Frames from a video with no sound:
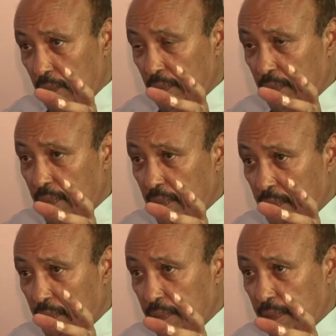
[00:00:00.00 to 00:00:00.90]

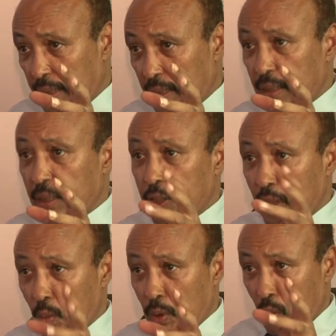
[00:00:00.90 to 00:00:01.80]
And
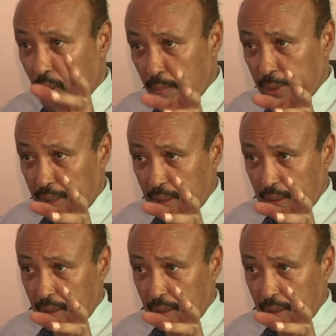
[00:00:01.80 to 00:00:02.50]
initially when you come in,